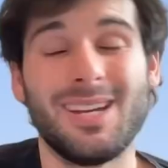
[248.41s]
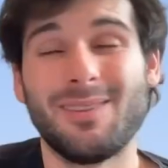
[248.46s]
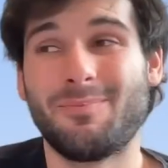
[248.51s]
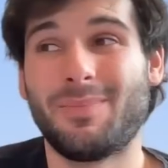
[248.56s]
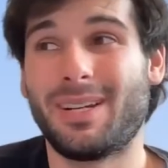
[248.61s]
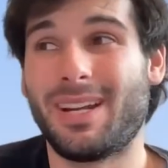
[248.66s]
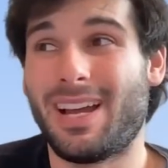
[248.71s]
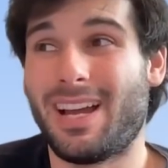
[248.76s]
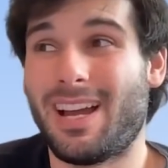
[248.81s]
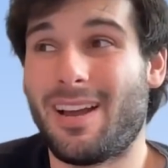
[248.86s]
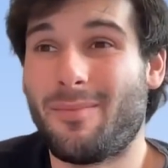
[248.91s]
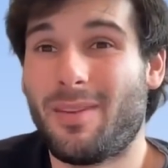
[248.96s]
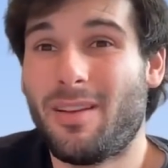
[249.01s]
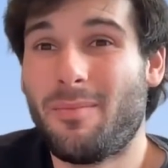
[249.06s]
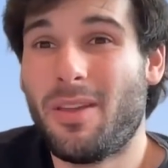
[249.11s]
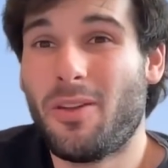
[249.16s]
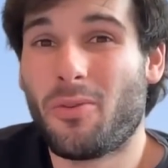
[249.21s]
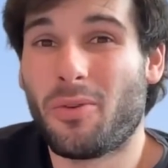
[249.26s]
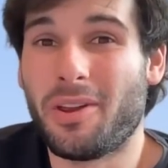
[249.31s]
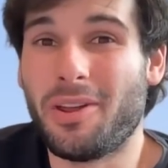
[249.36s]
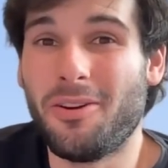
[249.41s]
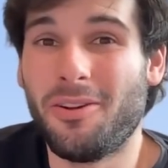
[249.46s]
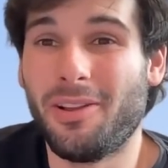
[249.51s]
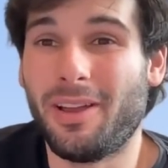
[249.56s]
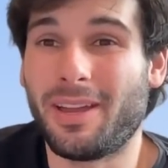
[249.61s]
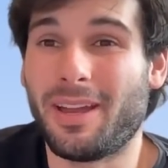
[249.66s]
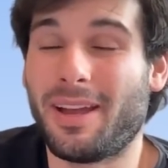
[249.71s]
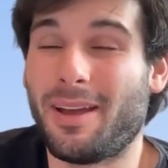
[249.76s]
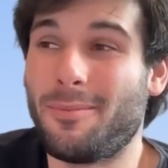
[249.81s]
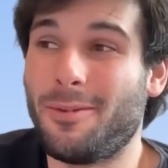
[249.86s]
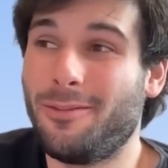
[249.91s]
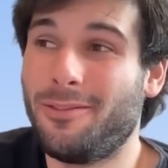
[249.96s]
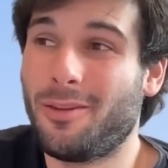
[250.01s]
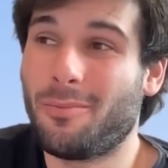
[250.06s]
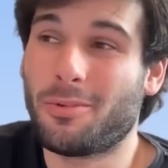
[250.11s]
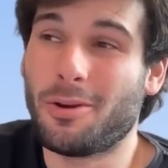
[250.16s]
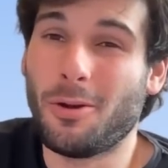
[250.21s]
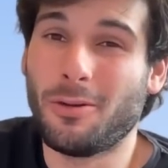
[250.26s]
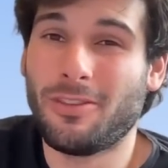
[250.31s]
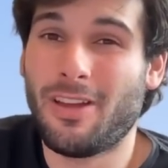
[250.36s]
But I'm gonna be real, like I'm using
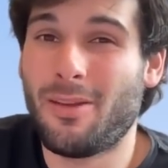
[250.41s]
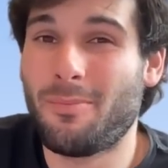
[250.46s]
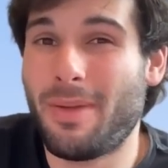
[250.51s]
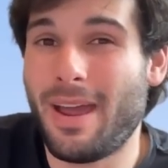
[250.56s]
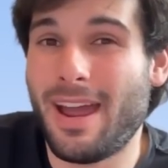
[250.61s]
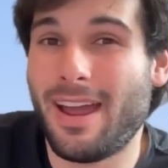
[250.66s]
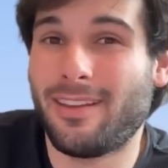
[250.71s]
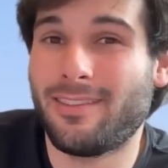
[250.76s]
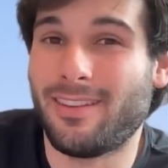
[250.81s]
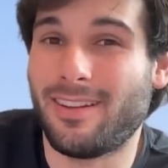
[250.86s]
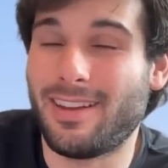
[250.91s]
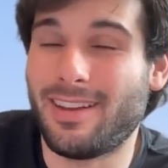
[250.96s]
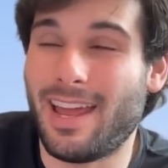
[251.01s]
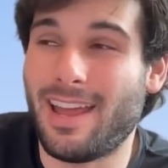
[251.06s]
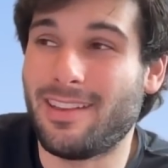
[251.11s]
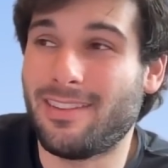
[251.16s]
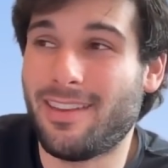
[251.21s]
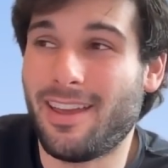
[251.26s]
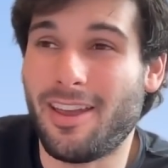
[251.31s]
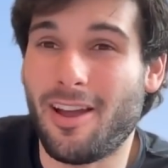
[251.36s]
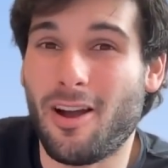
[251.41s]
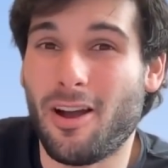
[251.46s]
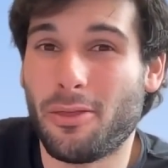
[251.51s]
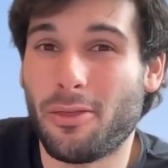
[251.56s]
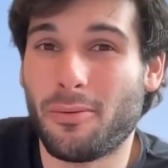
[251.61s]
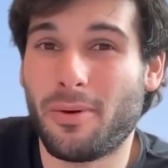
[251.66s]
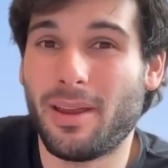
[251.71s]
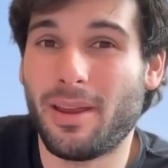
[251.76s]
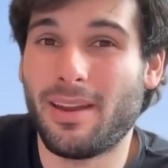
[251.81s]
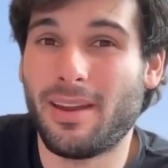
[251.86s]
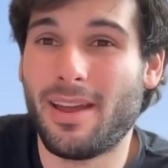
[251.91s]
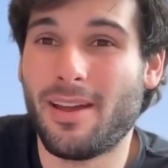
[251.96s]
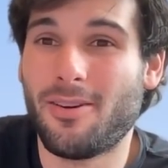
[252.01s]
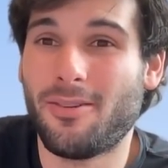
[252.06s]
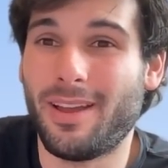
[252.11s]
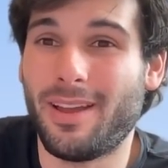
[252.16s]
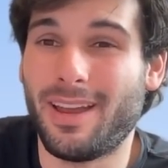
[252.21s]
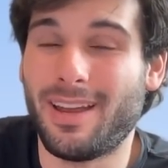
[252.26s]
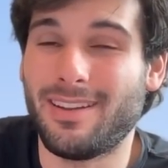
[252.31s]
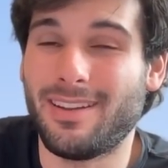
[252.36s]
Proton Pass and Ente Auth right
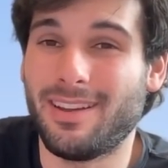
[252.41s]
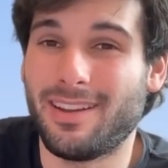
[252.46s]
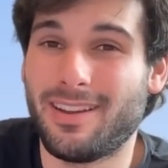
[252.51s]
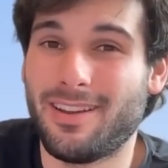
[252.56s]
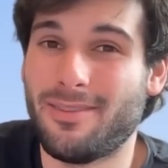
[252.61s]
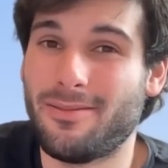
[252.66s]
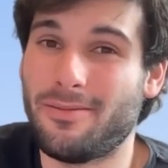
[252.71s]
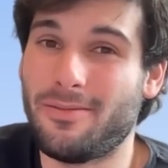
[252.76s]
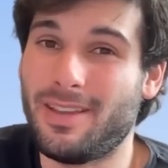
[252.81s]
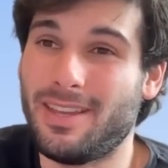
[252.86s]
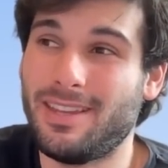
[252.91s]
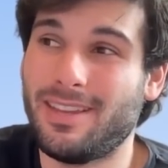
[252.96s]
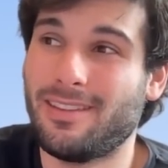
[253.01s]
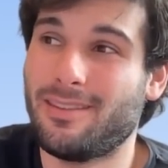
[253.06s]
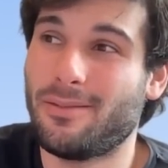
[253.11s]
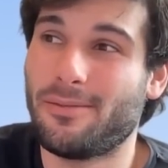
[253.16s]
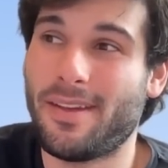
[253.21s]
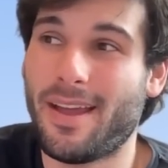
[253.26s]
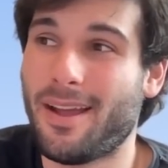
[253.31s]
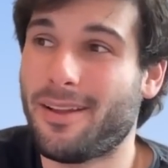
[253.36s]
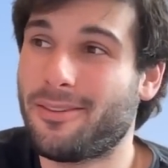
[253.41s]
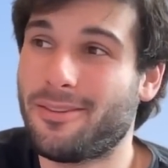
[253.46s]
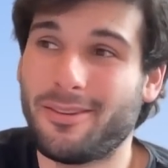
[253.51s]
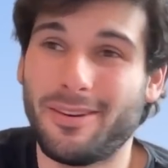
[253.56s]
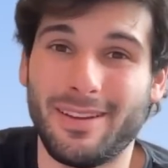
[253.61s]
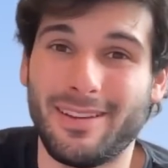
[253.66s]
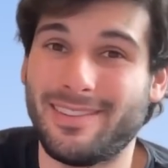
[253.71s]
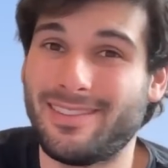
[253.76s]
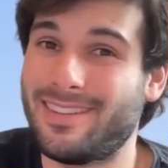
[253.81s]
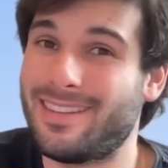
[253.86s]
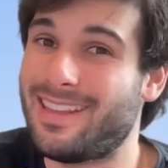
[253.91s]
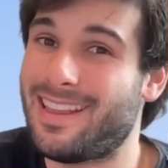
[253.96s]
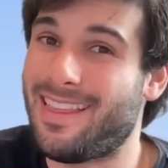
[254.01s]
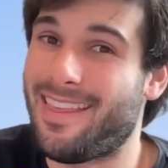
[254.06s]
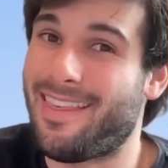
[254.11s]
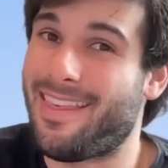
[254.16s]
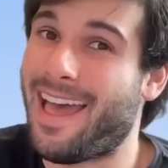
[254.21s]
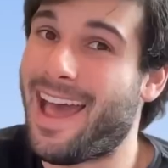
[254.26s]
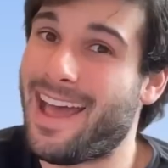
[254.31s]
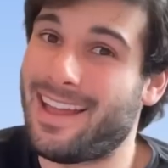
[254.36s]
now, and the convenience factor isn't
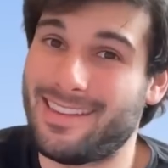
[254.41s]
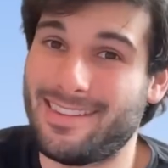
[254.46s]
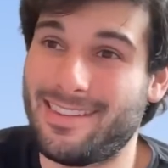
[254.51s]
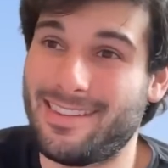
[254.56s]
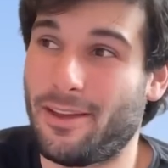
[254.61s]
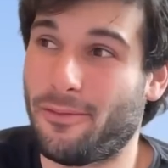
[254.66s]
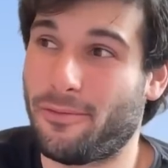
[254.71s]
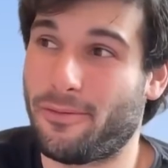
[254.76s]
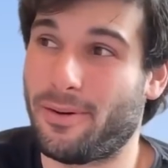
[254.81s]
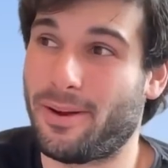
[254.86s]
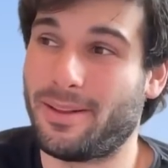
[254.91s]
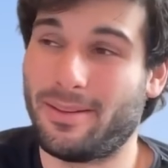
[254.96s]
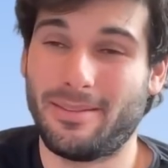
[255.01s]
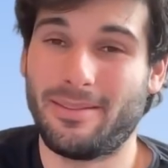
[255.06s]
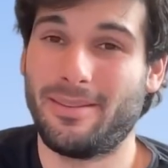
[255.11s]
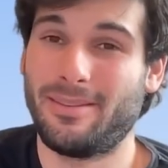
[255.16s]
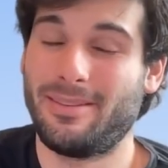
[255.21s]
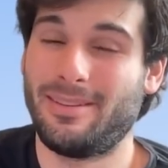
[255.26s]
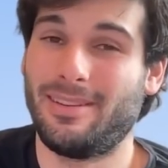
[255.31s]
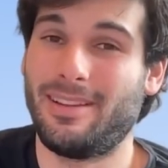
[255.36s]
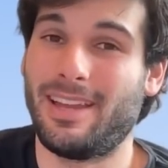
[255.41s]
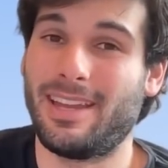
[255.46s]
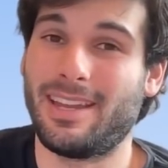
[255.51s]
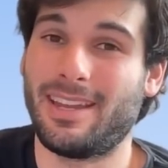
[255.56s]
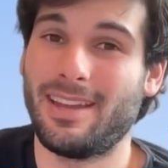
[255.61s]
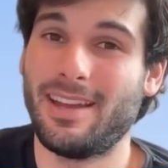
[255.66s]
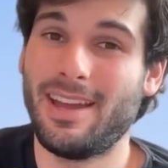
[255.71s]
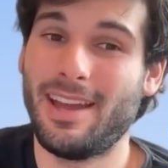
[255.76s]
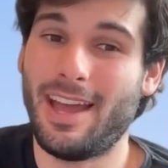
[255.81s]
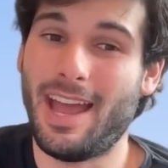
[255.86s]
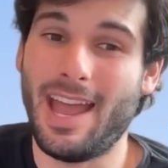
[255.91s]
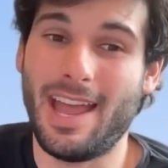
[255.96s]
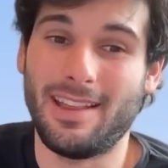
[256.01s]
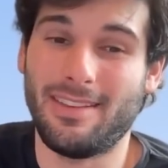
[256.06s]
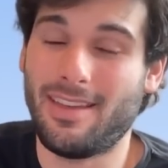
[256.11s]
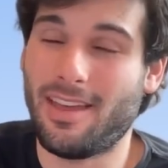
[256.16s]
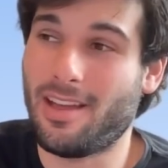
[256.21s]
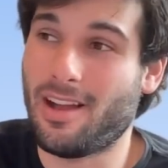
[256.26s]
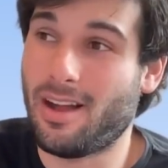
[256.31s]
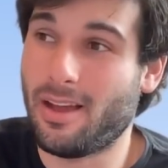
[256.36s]
that different. Like
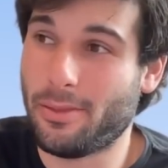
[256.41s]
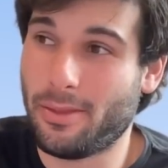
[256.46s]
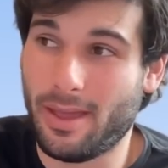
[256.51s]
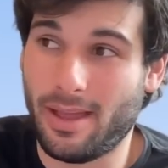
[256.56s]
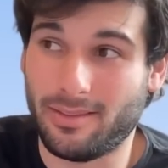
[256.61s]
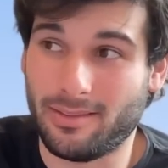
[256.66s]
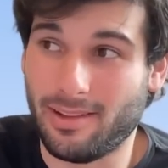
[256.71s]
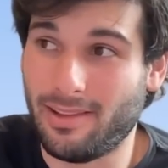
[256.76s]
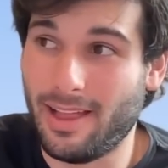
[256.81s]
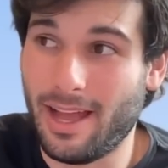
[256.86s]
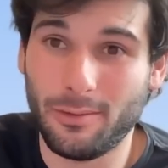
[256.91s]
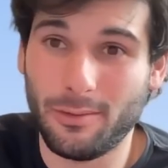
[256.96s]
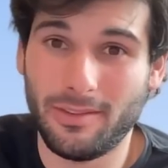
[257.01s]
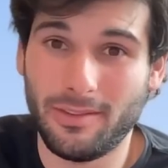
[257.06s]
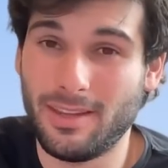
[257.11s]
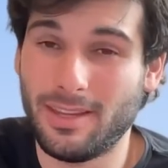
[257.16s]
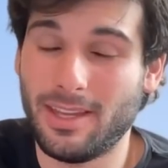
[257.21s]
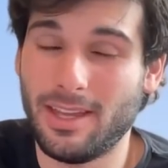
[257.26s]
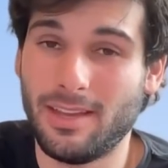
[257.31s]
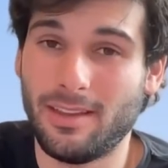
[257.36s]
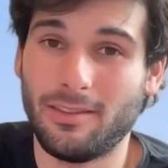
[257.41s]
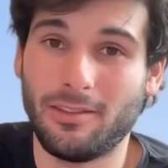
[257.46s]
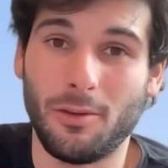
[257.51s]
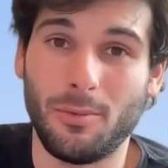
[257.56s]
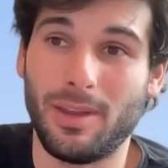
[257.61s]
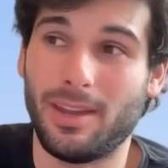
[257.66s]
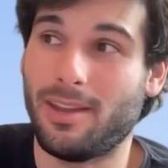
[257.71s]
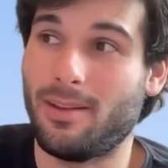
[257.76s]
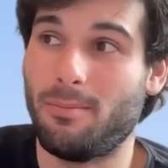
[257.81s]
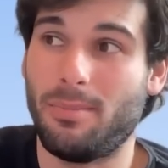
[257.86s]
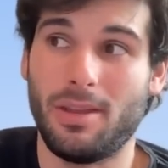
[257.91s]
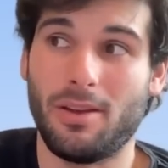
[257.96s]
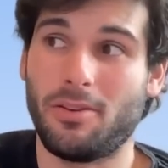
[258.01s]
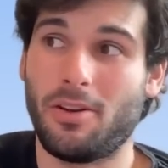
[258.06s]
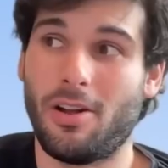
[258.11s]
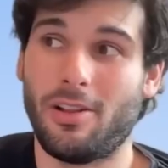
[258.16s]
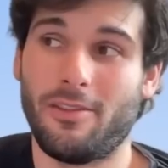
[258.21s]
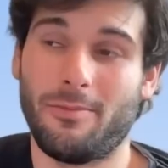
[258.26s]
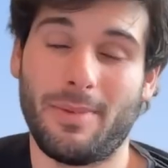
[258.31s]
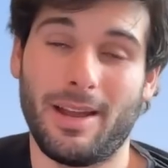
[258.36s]
Ente Auth has cloud syncing, so it can be on
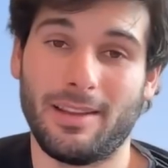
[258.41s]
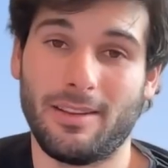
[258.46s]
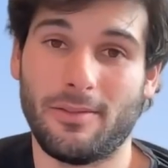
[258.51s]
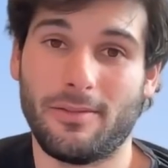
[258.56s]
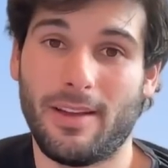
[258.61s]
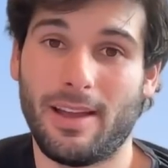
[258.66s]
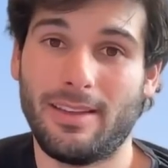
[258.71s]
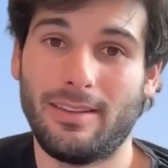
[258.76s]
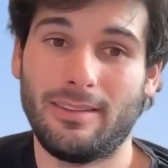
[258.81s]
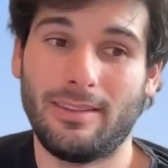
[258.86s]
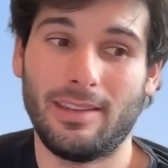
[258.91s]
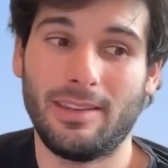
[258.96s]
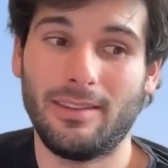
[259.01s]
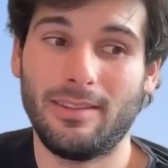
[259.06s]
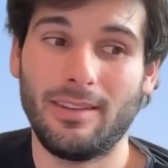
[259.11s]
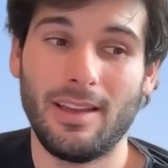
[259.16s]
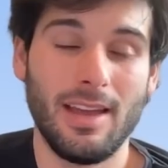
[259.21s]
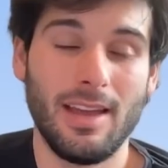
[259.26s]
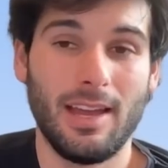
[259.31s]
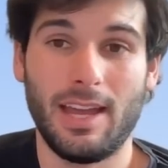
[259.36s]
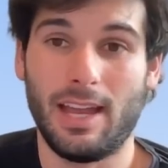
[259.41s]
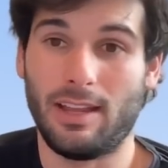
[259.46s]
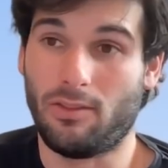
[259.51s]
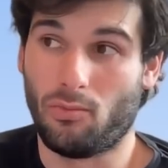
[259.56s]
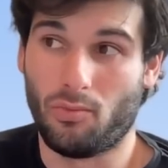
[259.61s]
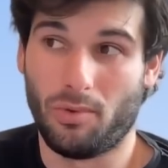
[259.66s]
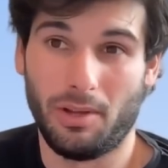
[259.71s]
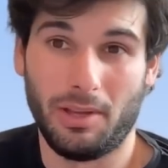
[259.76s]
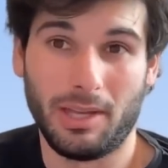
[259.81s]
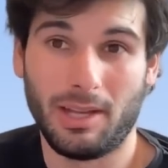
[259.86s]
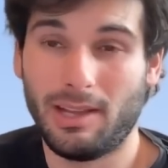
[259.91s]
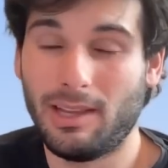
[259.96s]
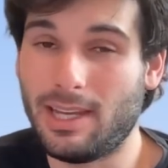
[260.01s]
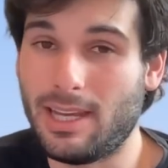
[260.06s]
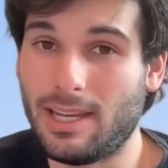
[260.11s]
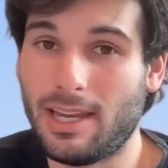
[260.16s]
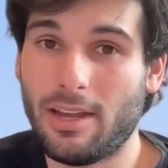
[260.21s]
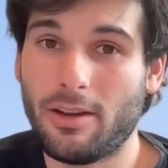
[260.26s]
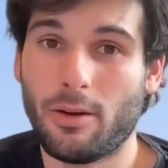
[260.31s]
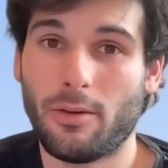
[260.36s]
all of my devices. It's a really
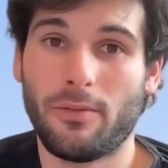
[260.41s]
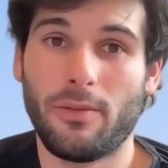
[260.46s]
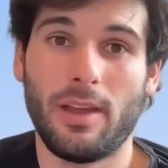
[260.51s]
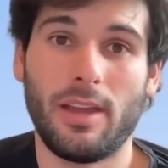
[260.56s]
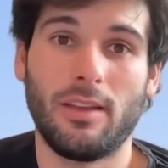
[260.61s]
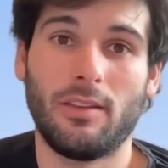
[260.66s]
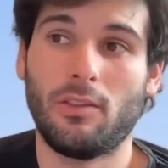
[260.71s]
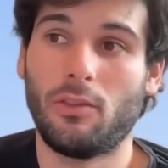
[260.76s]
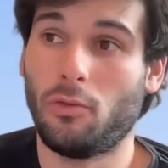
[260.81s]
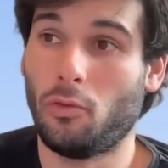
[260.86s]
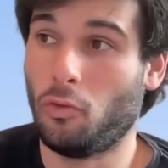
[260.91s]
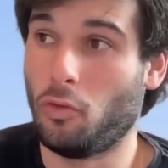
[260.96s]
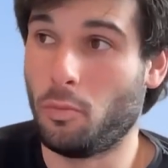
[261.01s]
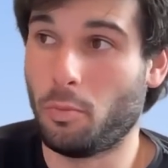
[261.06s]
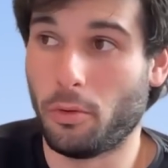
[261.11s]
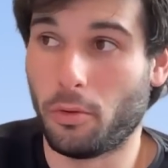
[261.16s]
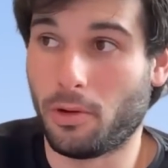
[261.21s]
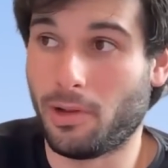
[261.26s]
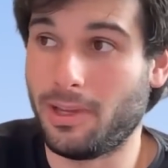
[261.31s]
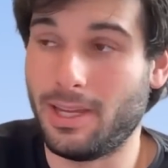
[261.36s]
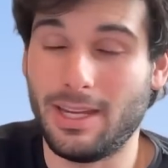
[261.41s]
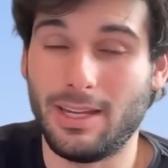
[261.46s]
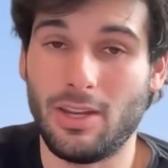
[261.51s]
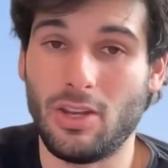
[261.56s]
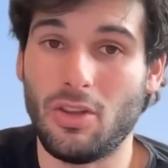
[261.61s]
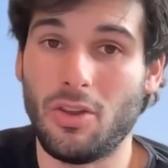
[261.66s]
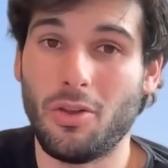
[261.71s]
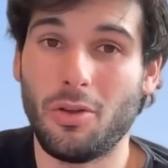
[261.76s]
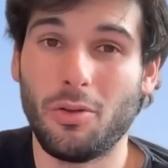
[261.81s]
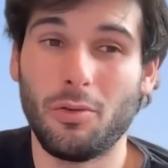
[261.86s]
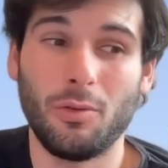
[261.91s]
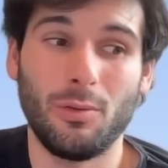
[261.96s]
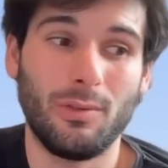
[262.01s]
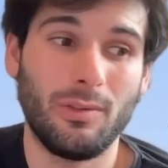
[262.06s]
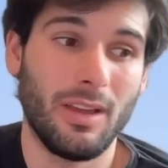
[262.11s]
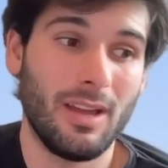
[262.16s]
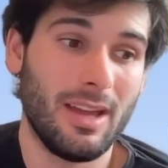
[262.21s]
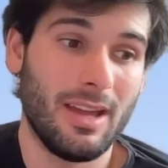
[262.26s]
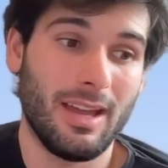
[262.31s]
clean interface, super clean to use.